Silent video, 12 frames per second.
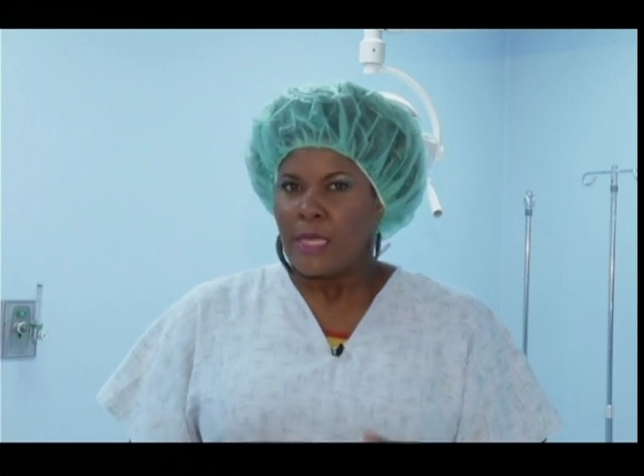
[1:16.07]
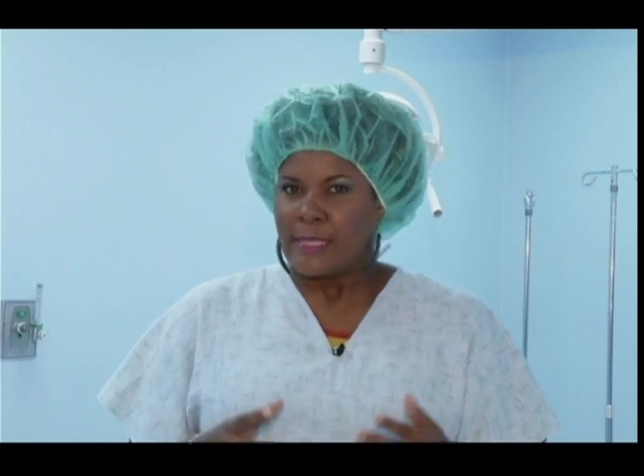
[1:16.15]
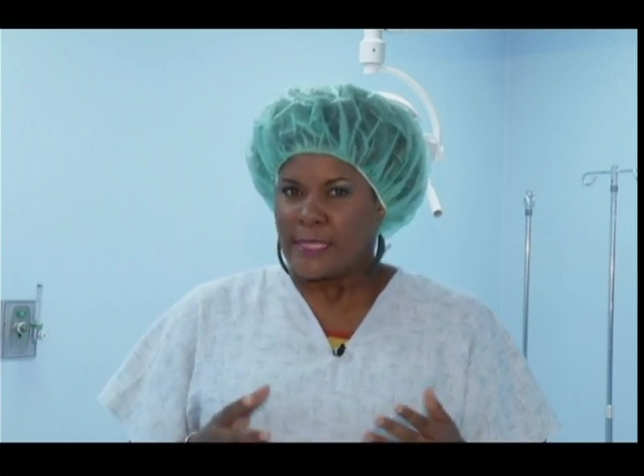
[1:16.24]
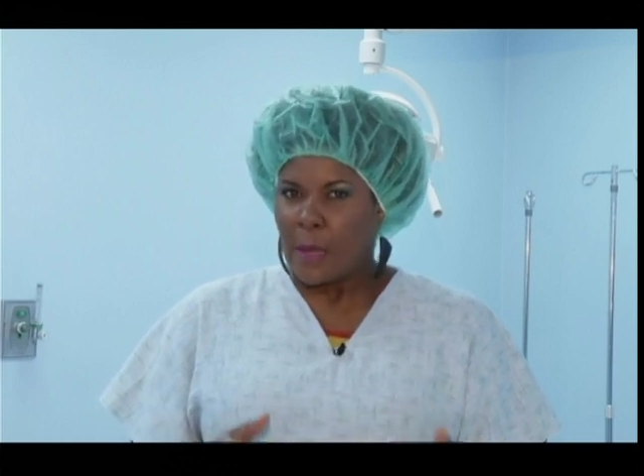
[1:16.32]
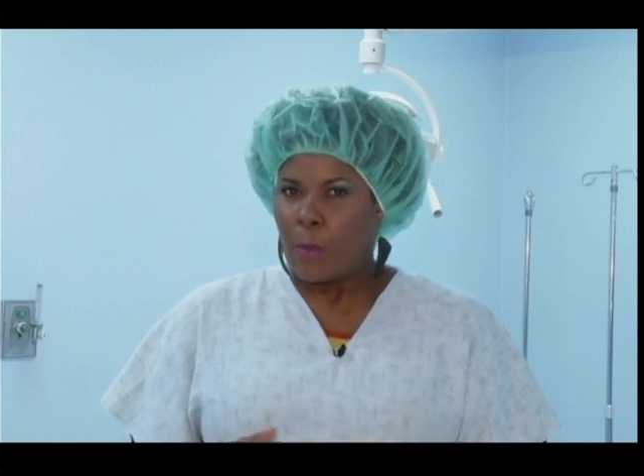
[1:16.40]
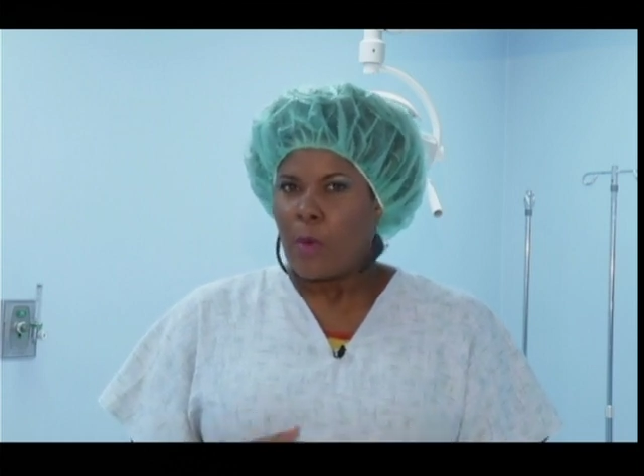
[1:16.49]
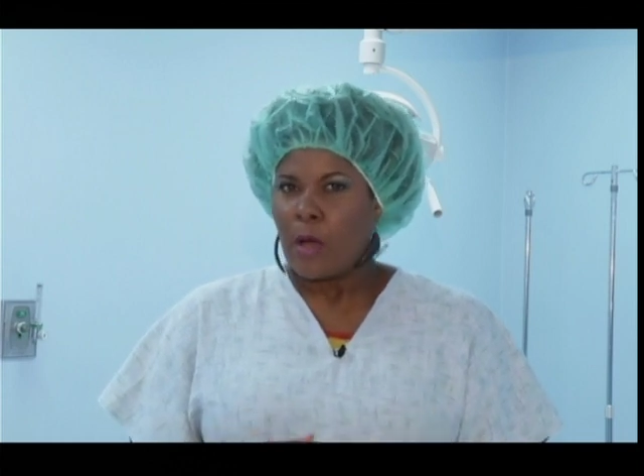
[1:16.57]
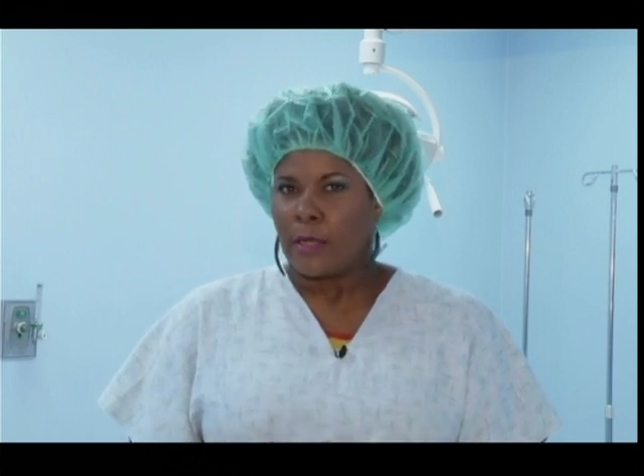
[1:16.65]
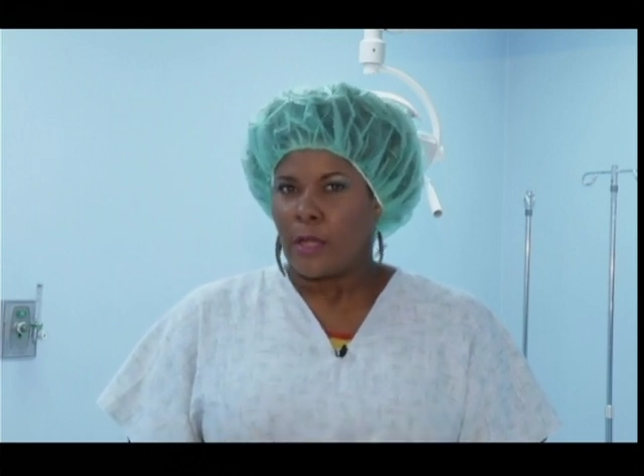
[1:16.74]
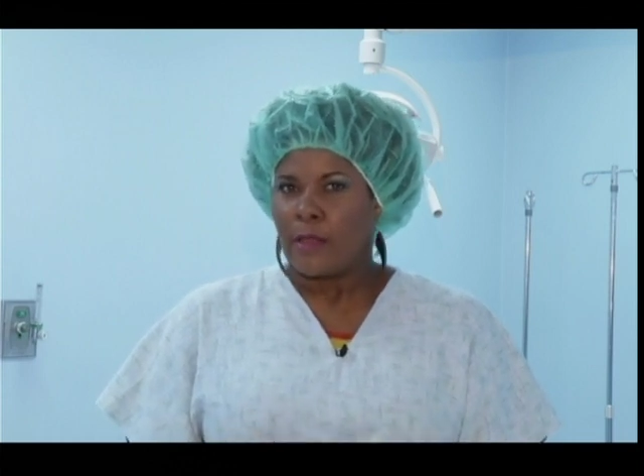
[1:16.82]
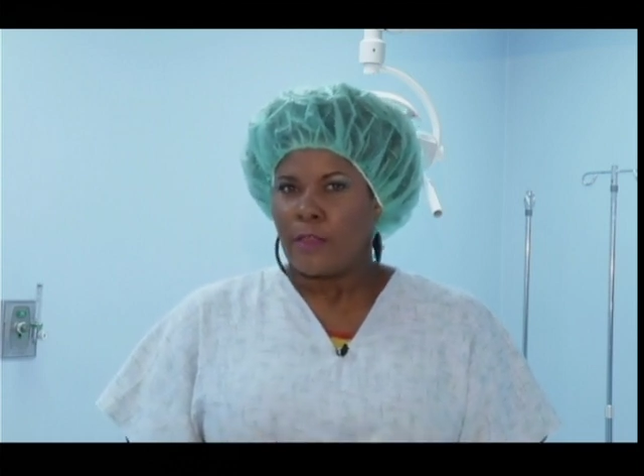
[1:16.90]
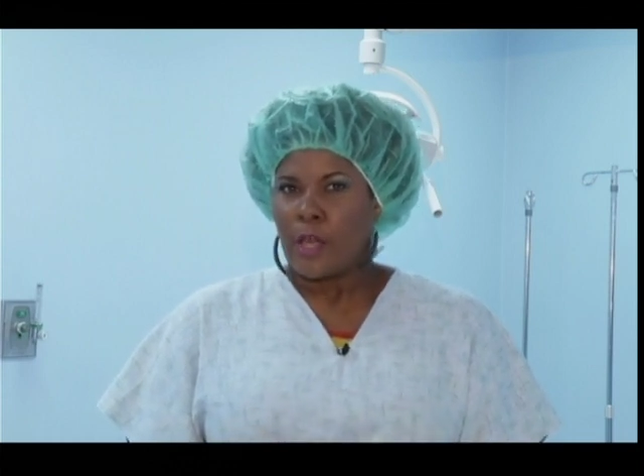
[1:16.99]

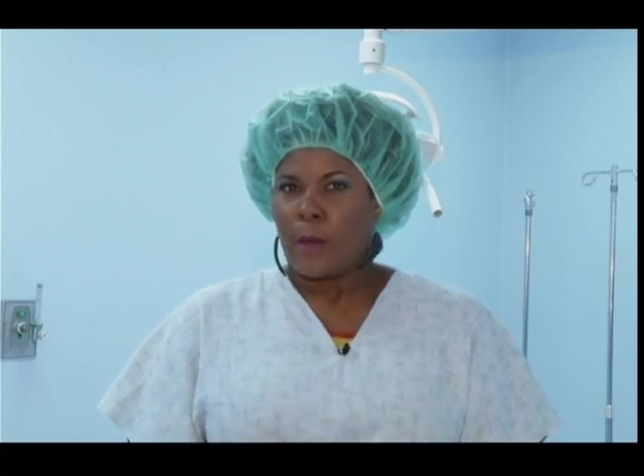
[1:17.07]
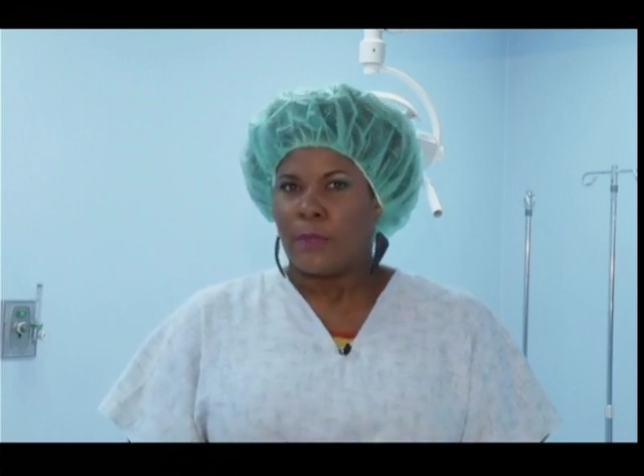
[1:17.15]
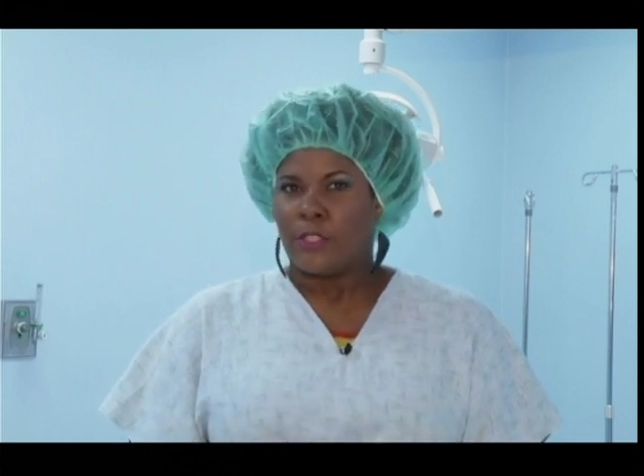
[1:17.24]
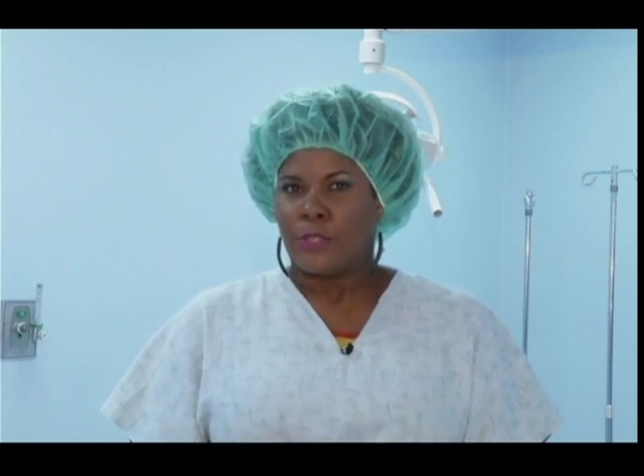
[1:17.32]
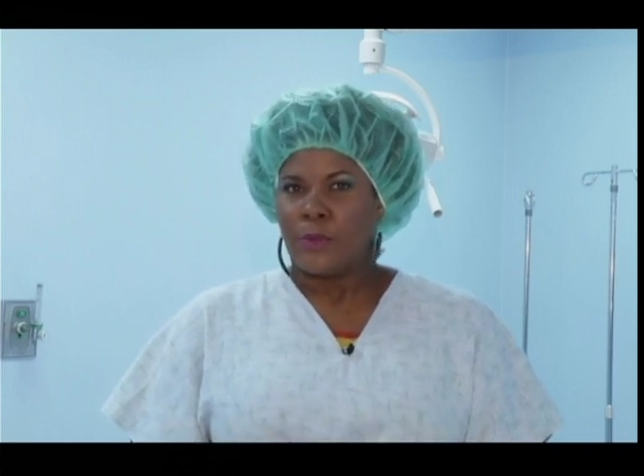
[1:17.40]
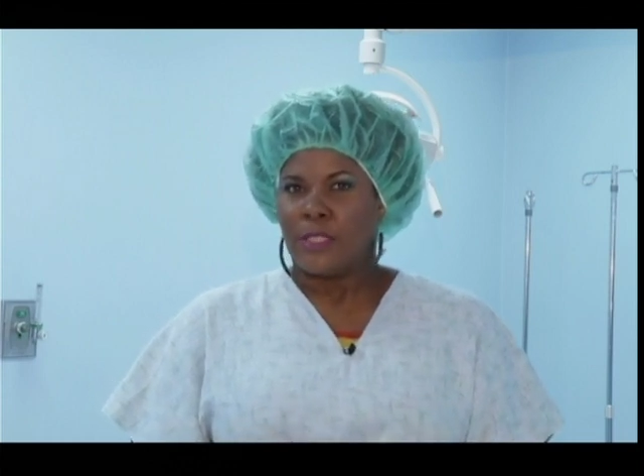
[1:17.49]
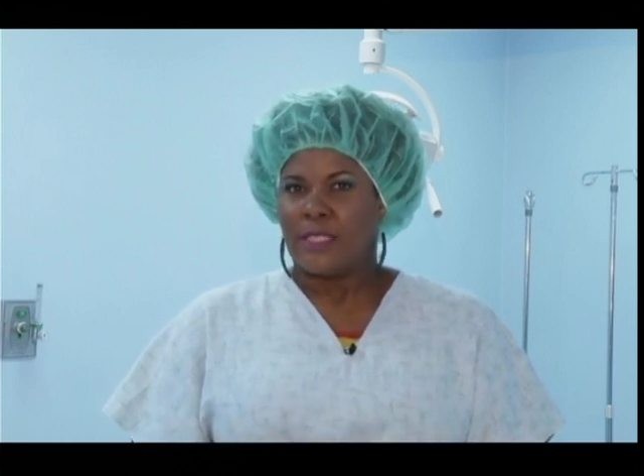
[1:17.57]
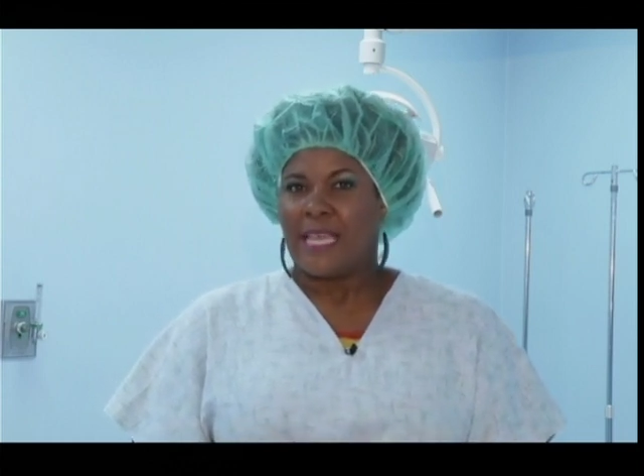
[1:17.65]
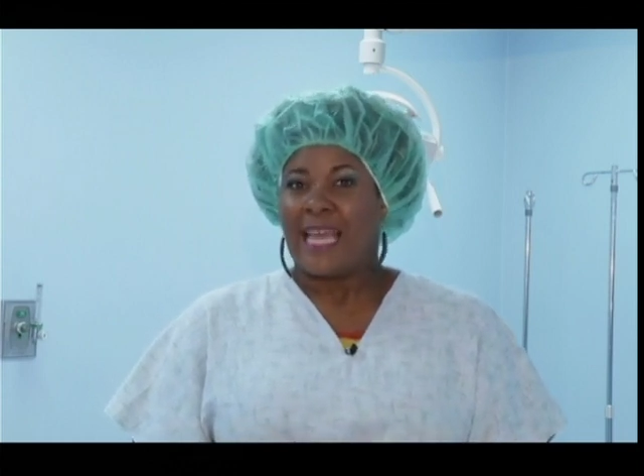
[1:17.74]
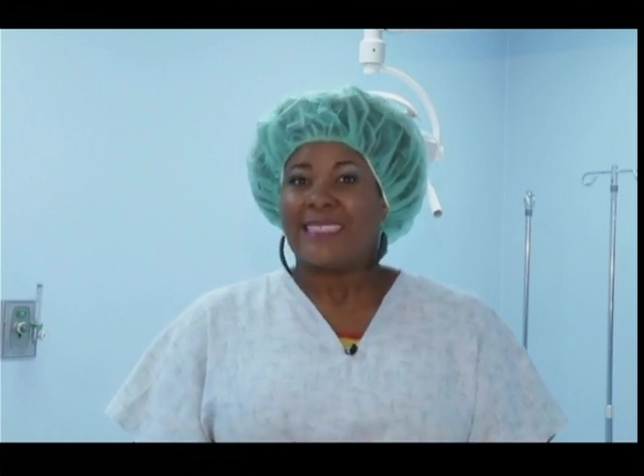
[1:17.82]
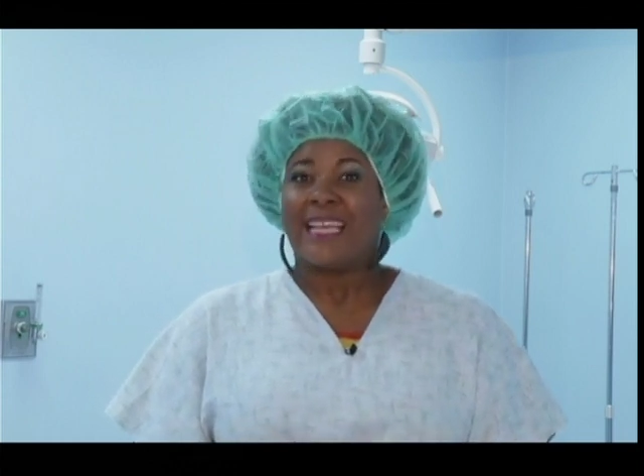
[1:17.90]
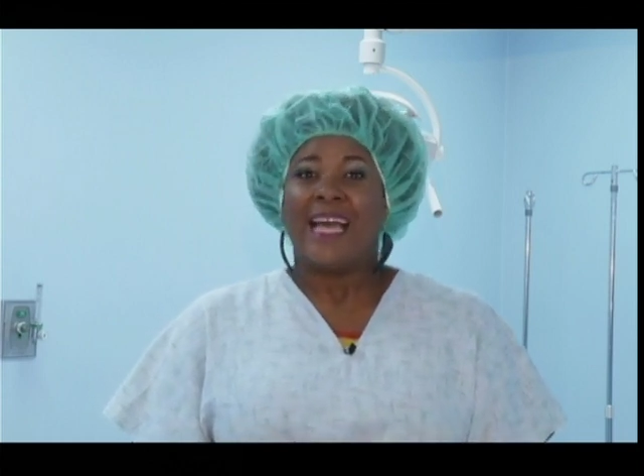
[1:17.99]
Someone got the opportunity
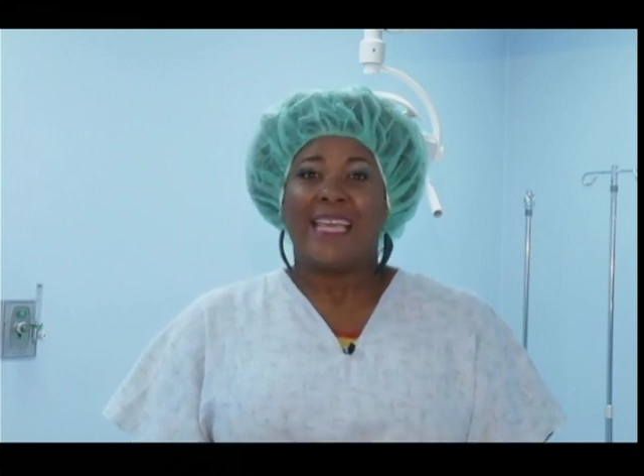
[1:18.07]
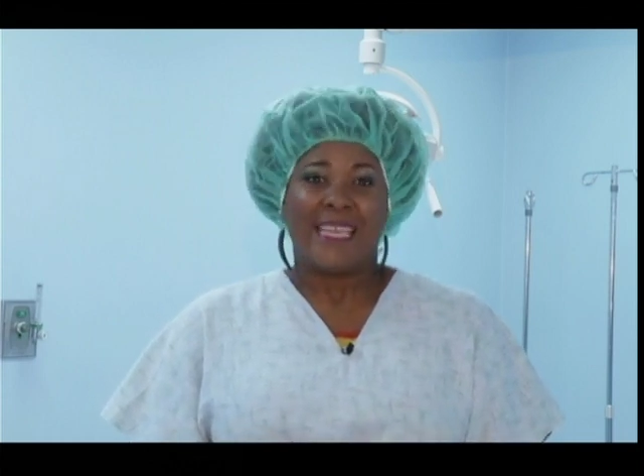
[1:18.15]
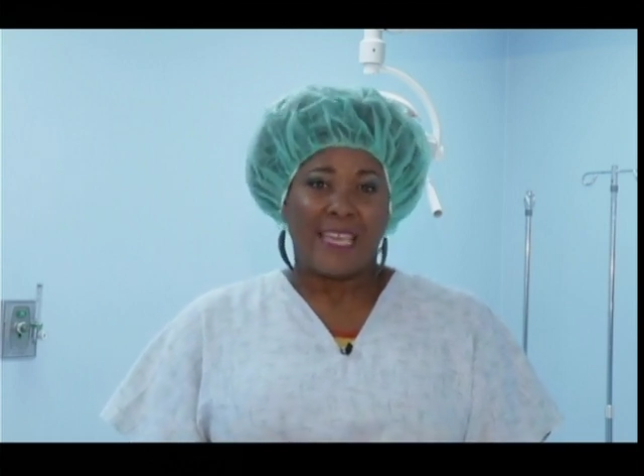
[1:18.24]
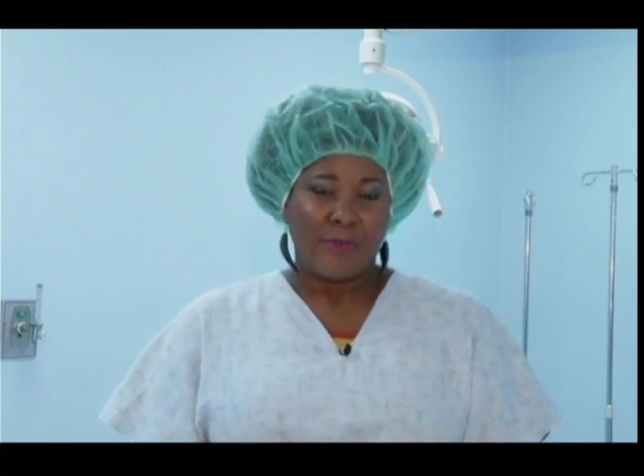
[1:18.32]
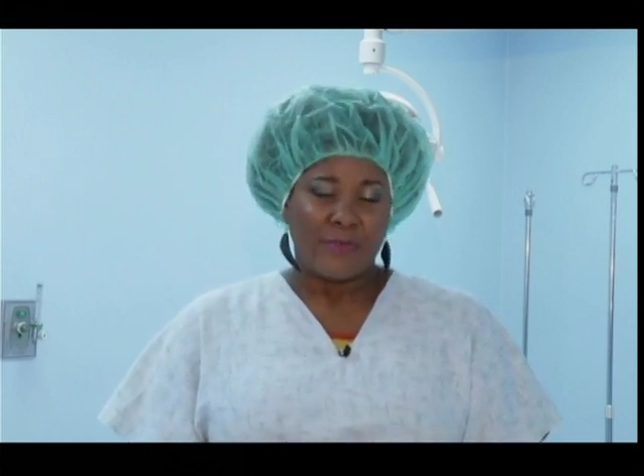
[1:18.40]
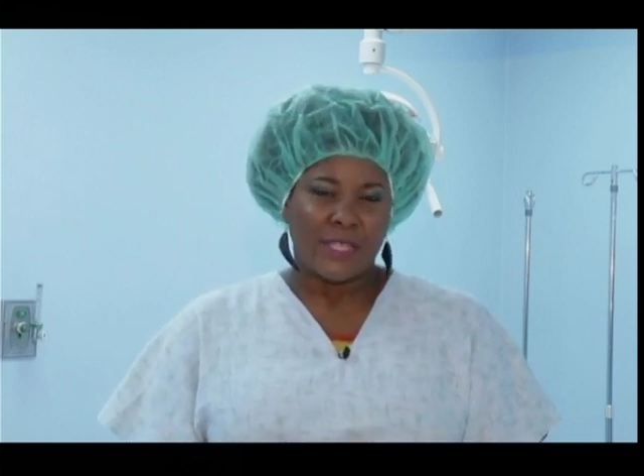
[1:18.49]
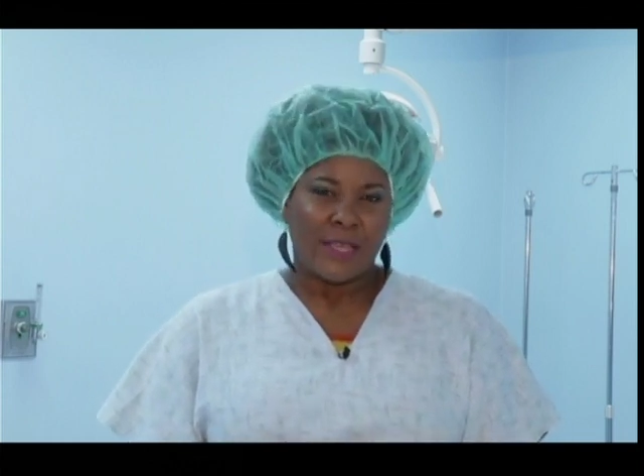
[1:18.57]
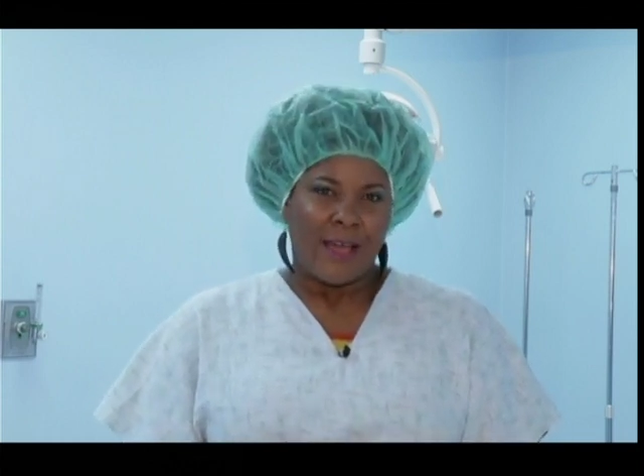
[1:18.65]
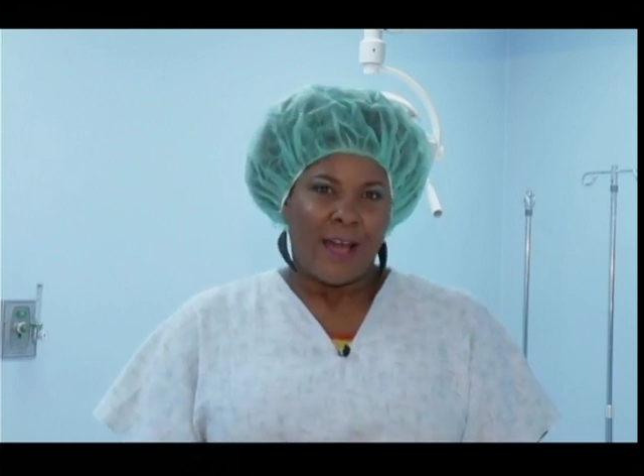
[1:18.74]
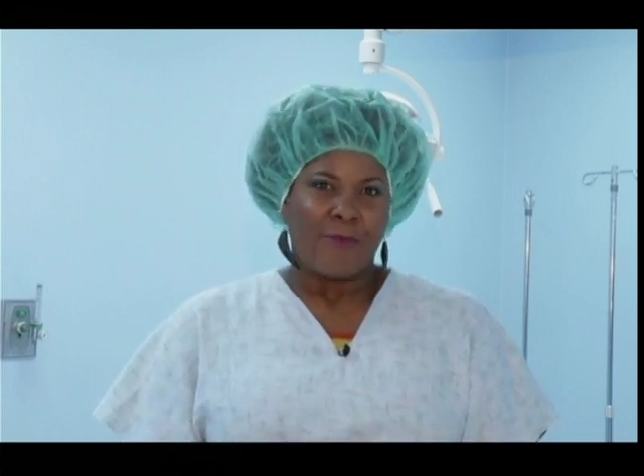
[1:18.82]
at a gift